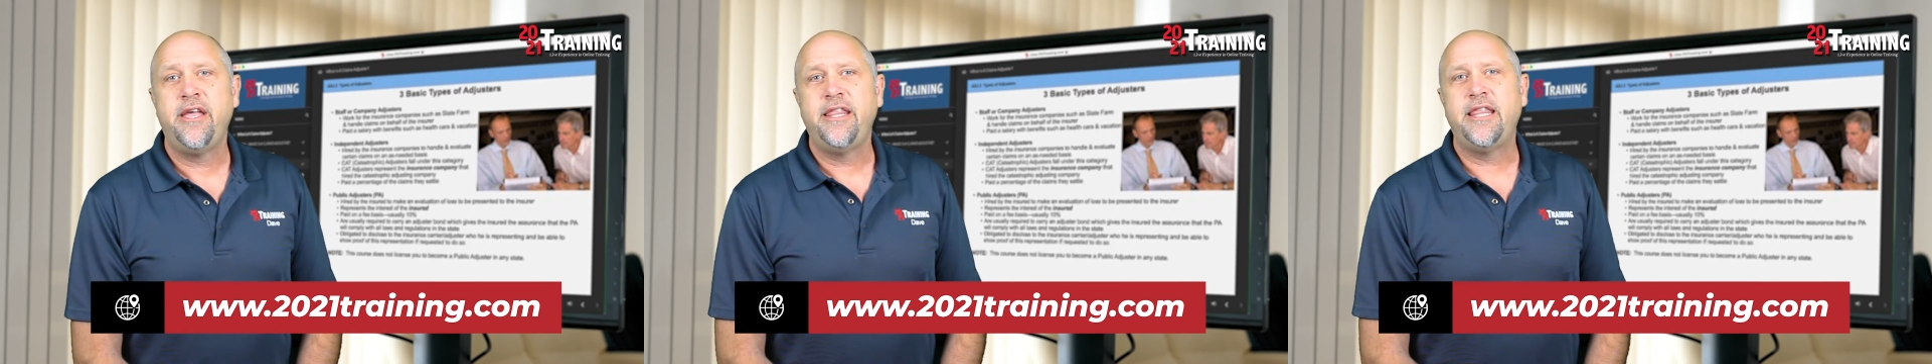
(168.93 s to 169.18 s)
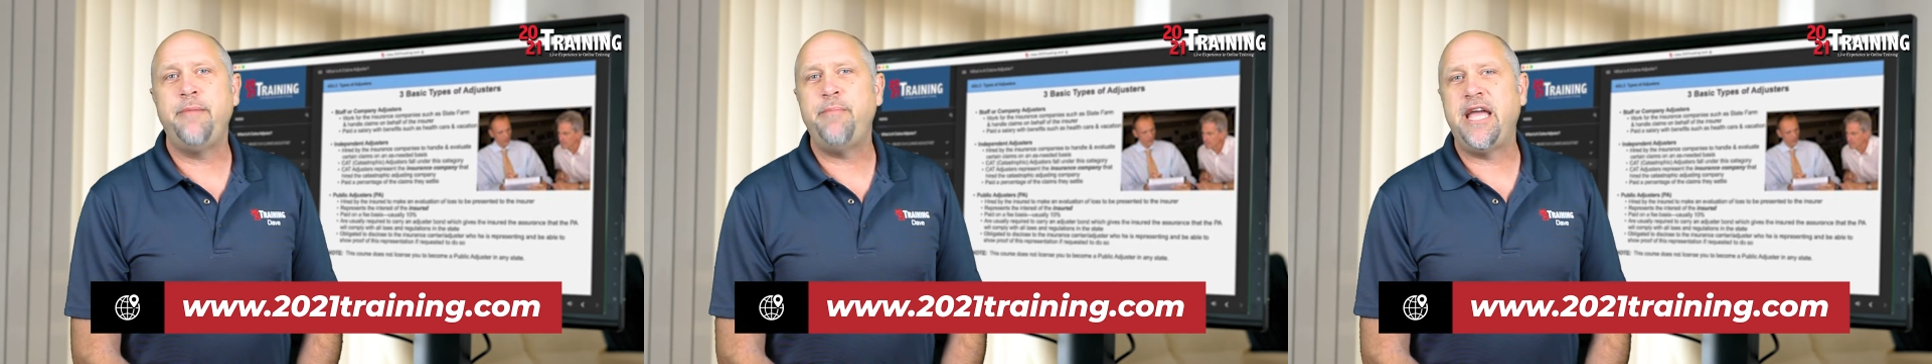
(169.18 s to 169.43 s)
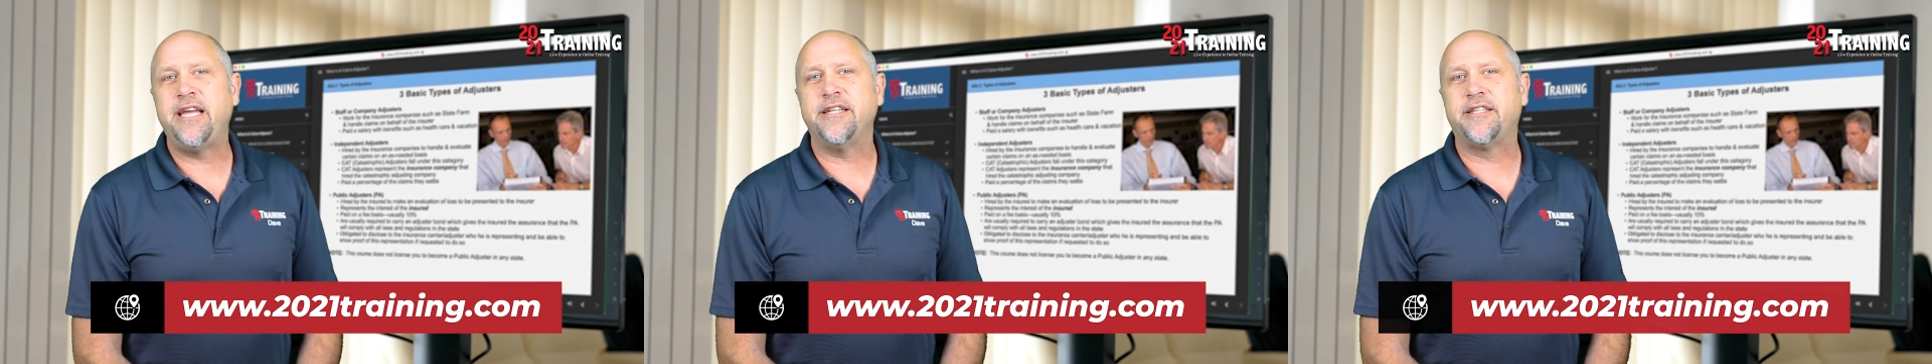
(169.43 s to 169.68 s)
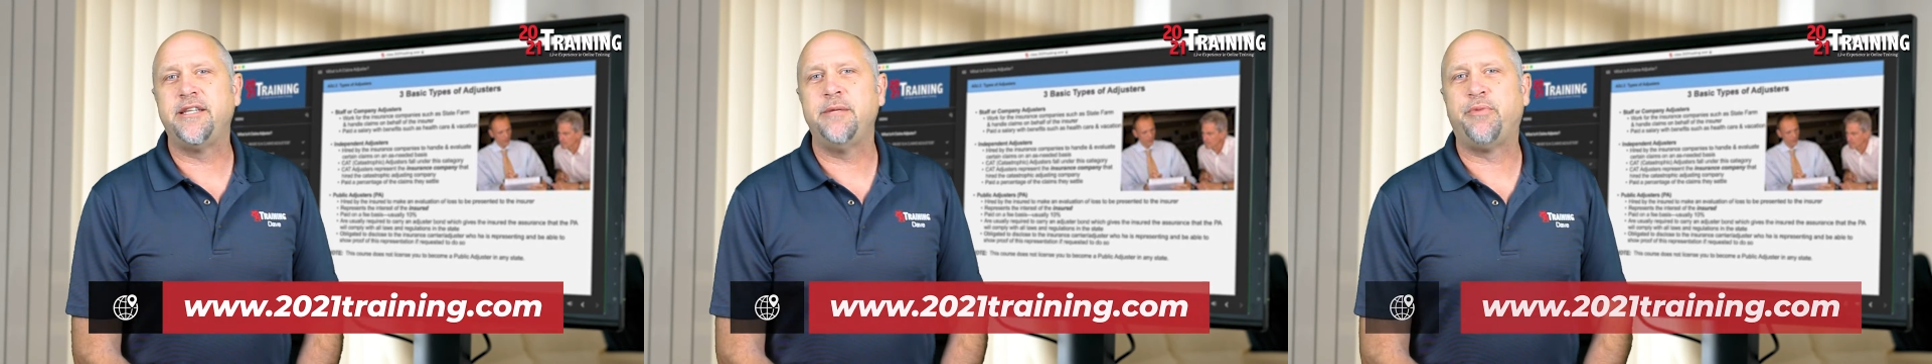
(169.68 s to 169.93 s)
They make
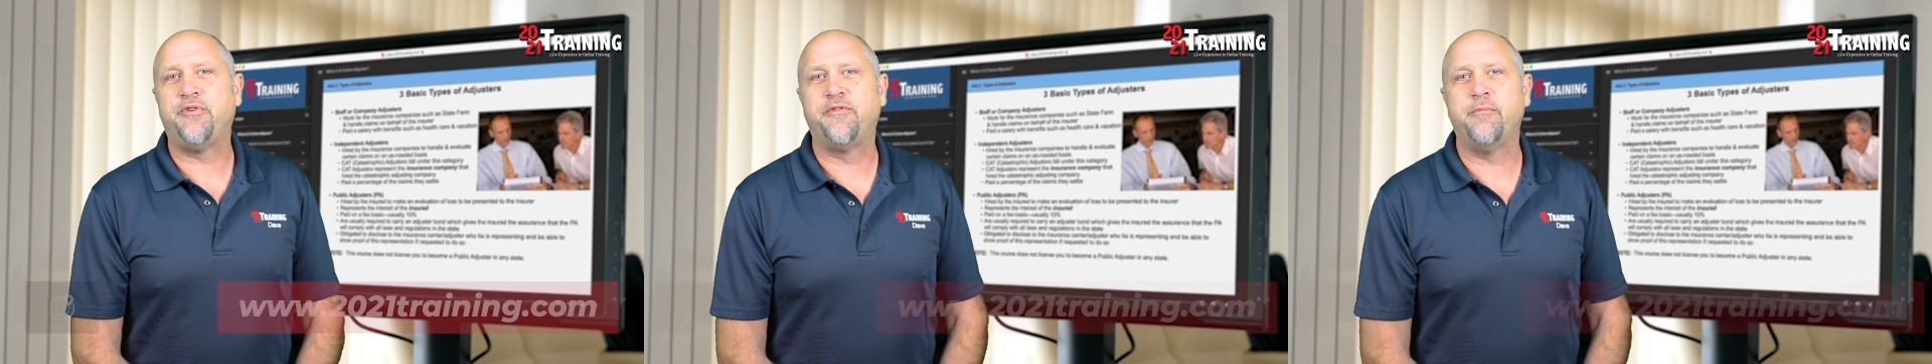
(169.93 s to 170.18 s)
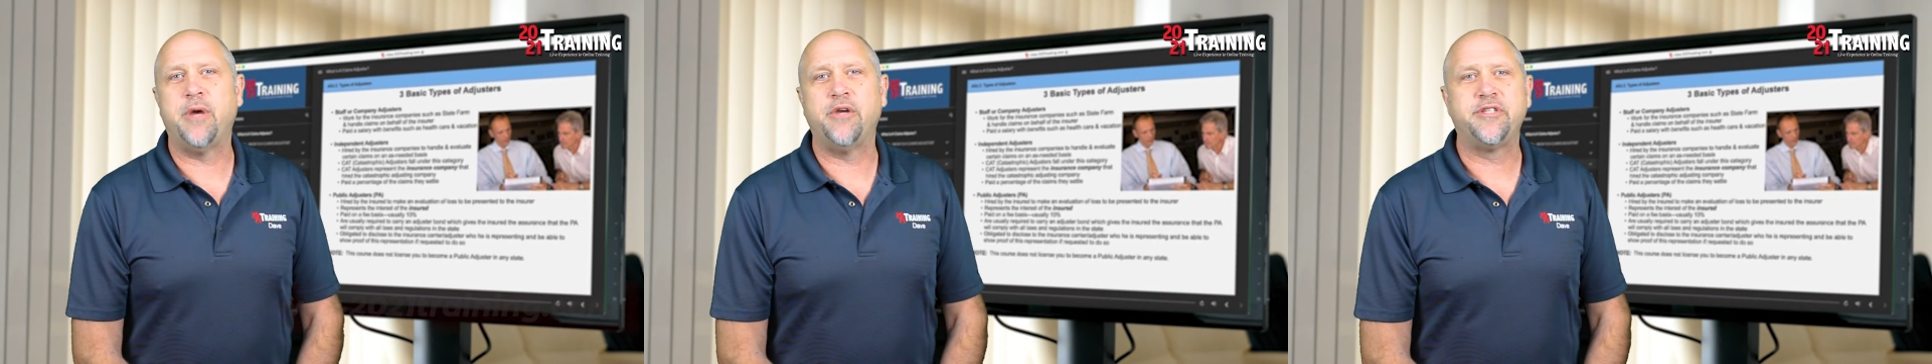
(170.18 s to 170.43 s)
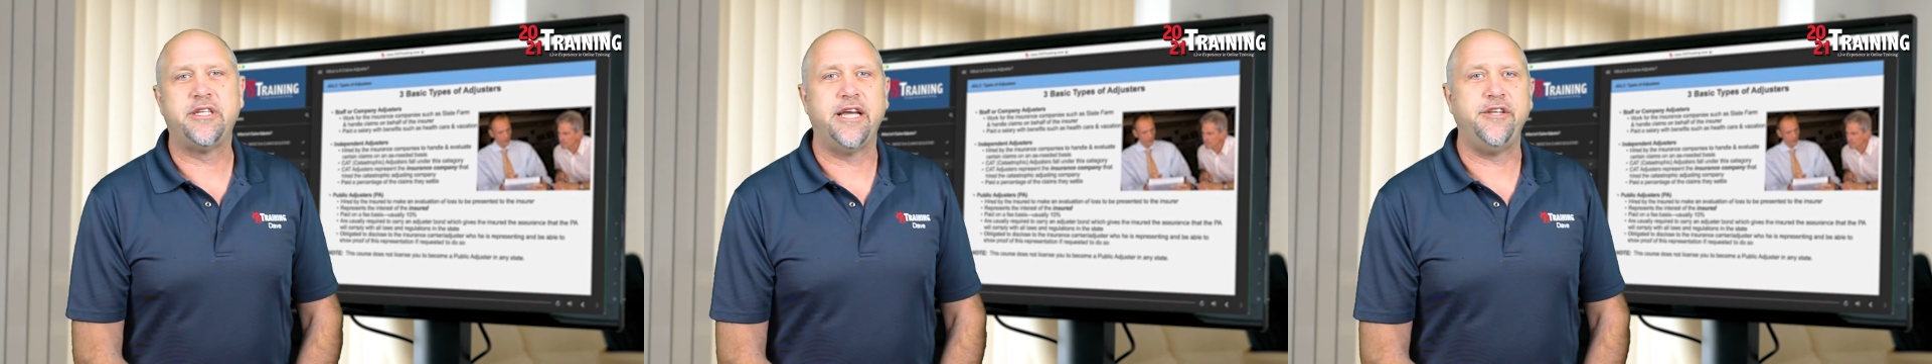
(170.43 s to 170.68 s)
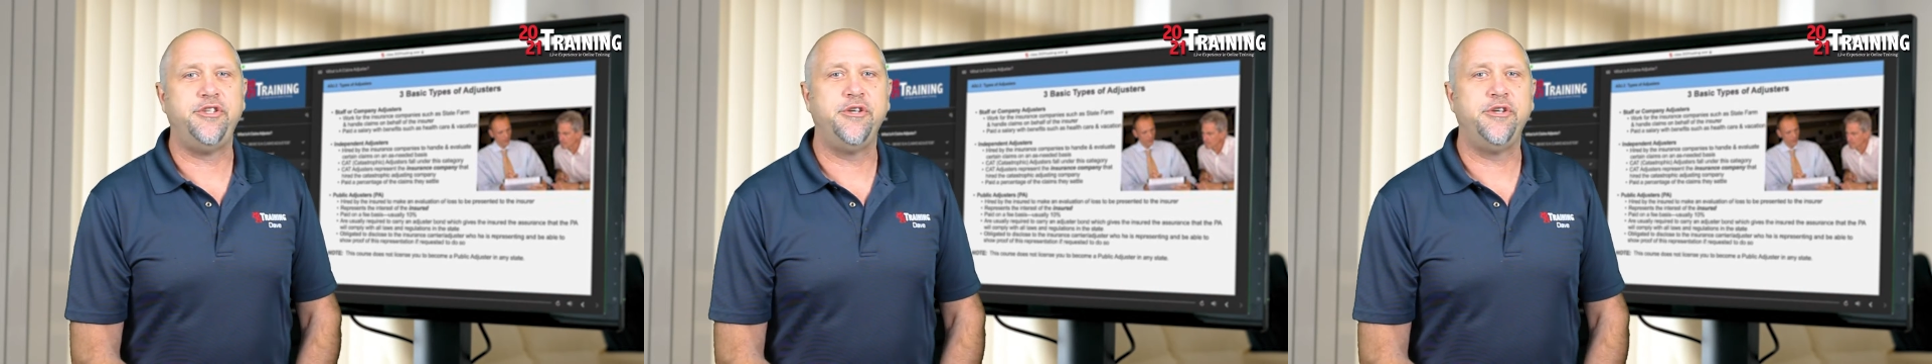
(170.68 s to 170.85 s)
it simple for most states.